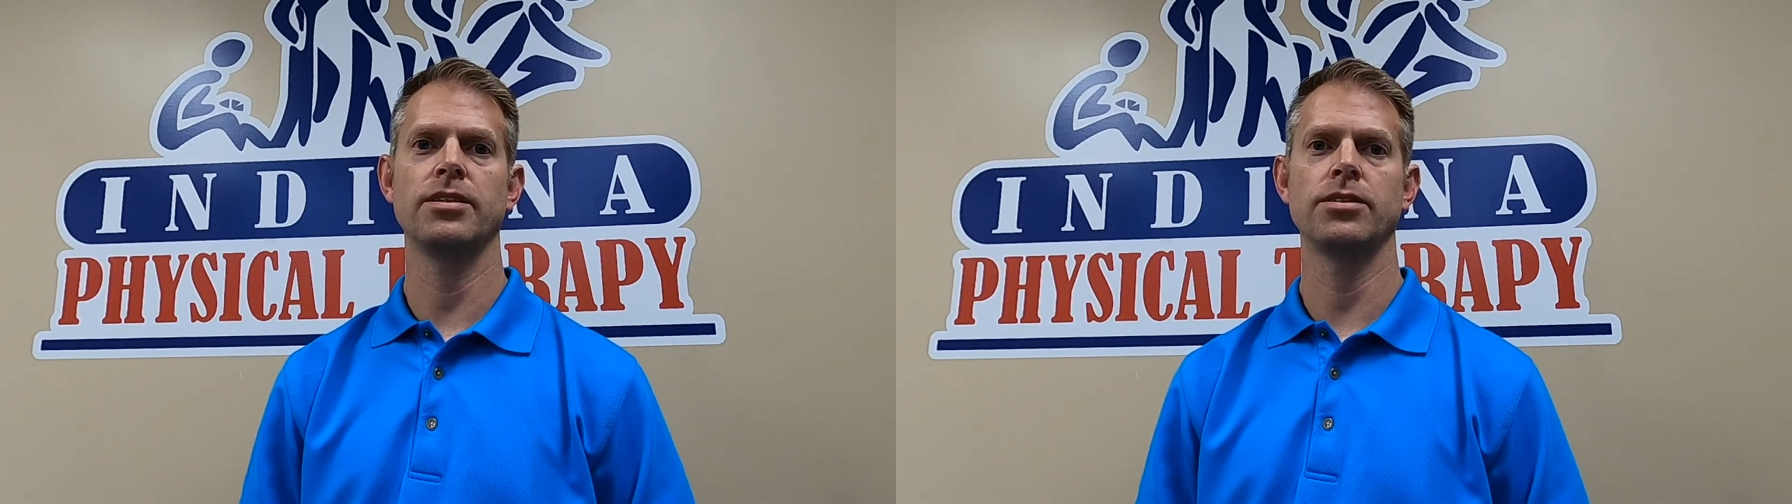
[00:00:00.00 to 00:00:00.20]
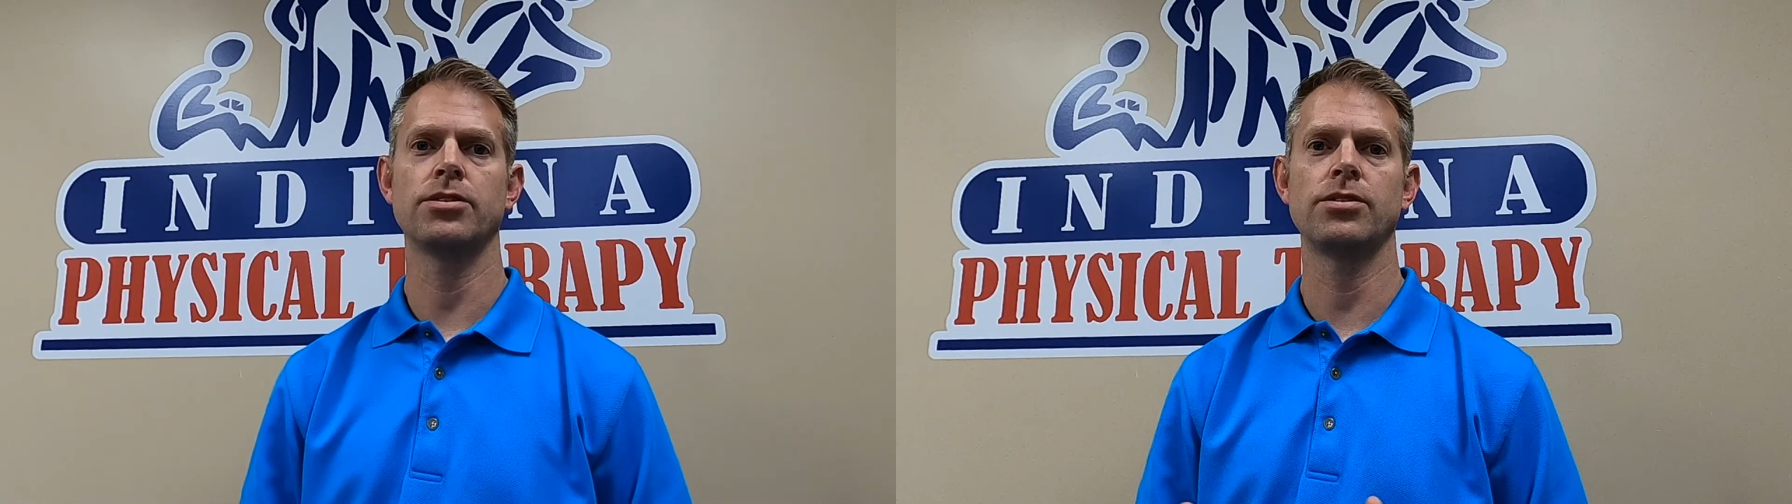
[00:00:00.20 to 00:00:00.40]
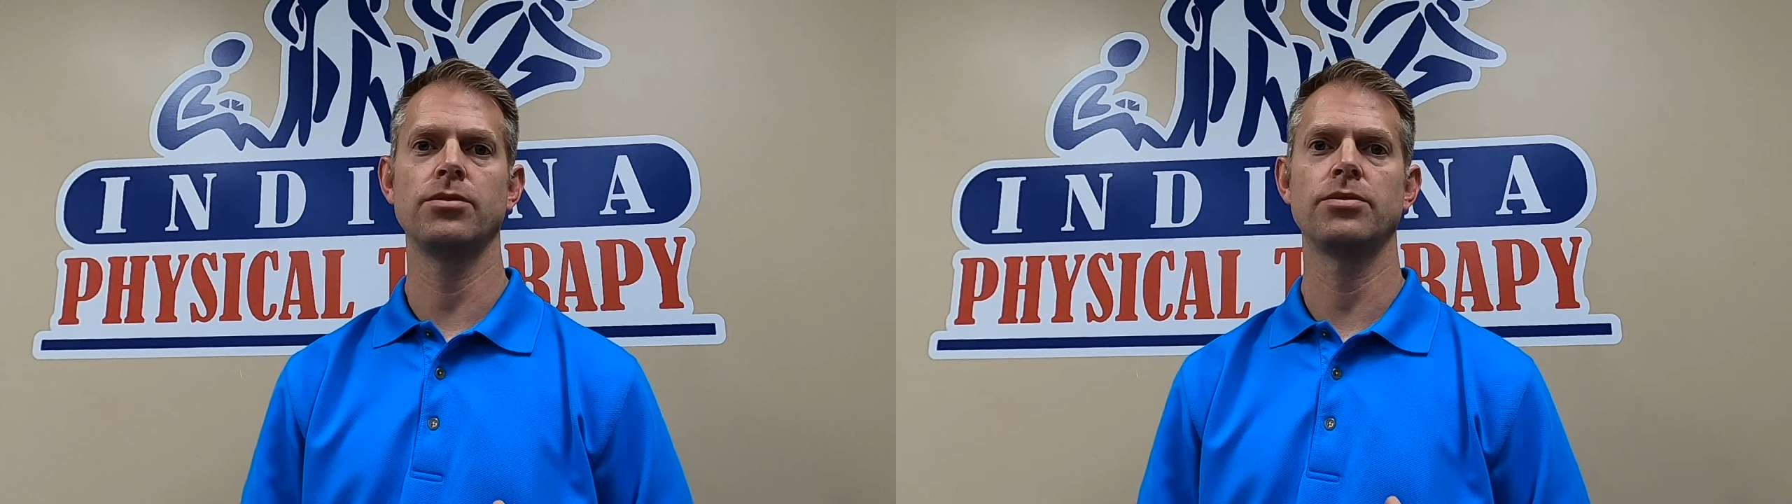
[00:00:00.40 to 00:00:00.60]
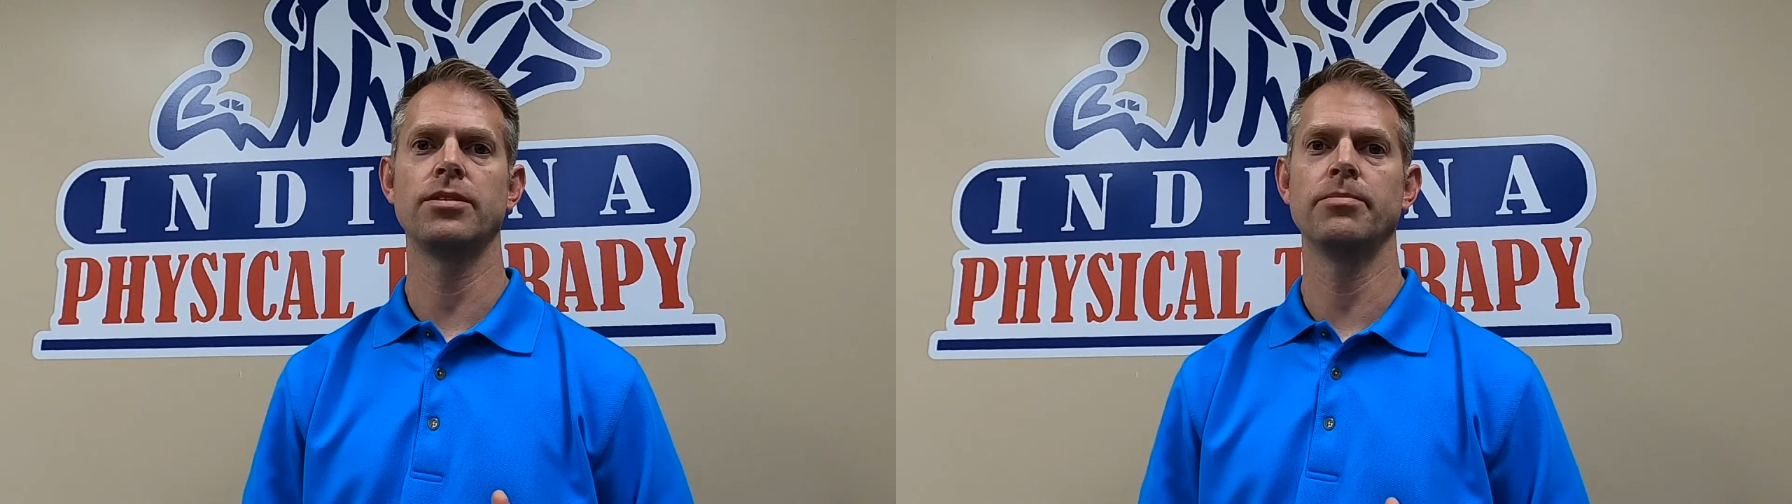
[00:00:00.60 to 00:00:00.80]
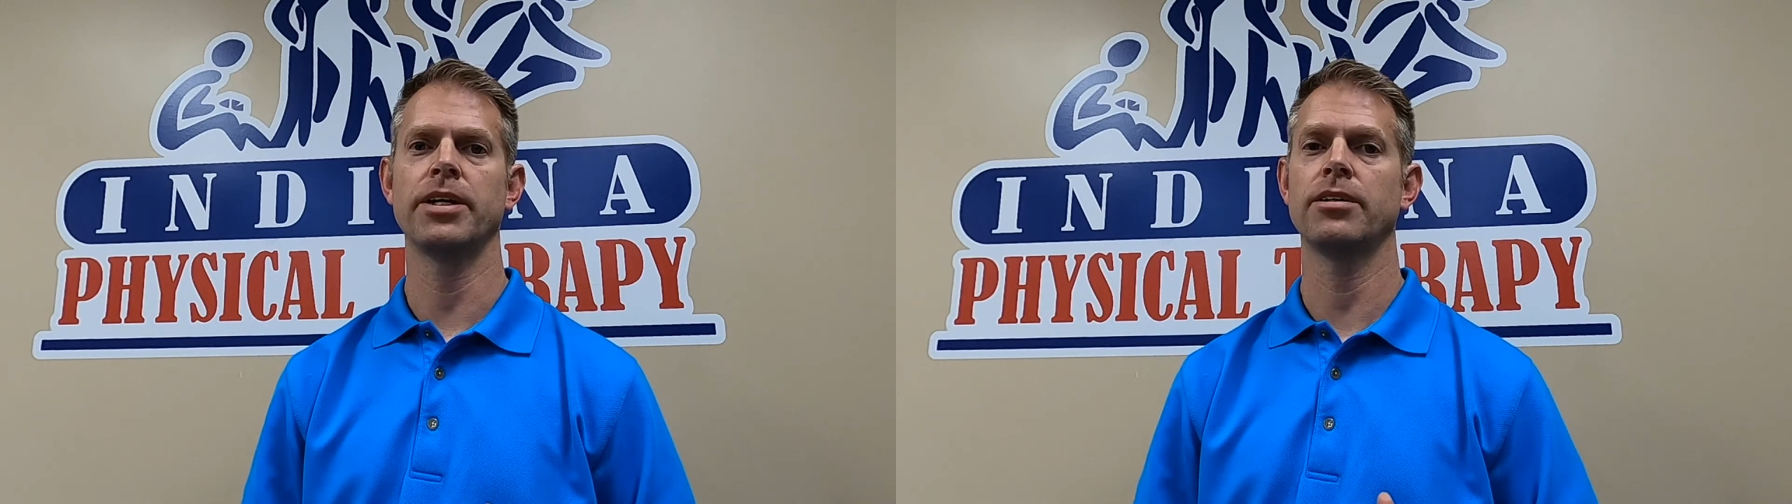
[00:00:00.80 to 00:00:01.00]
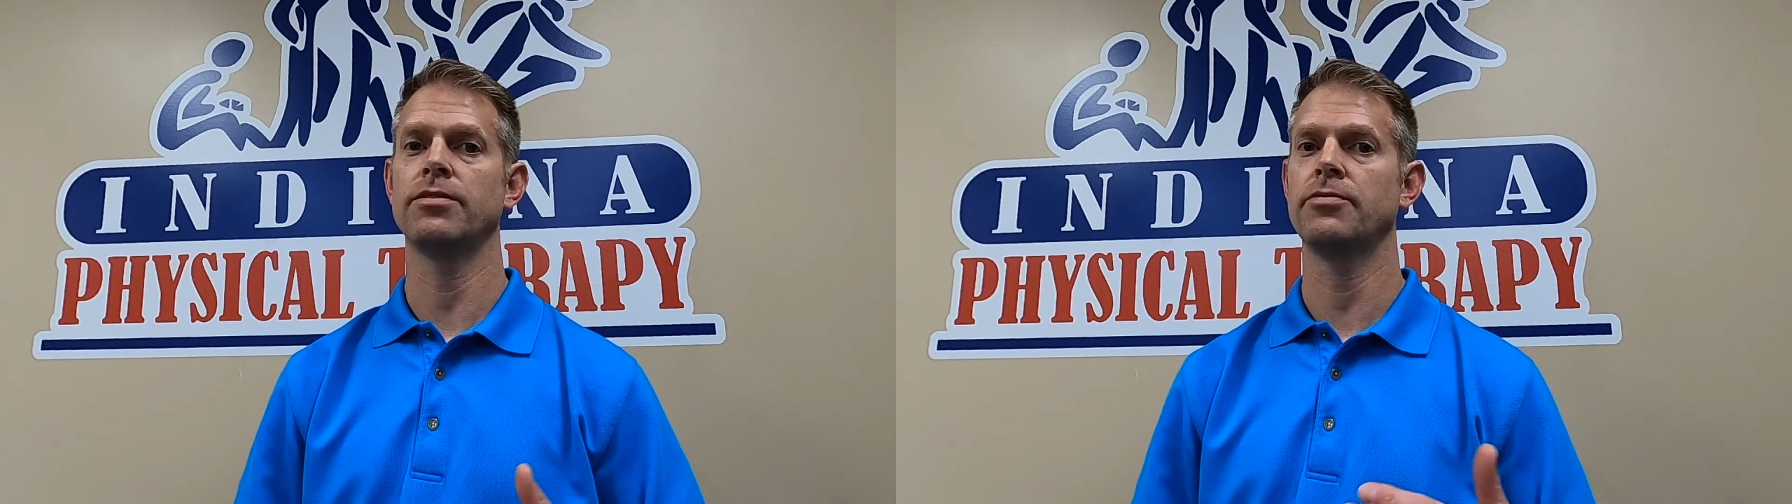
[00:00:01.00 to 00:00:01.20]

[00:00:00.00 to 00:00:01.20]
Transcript: the issues that might have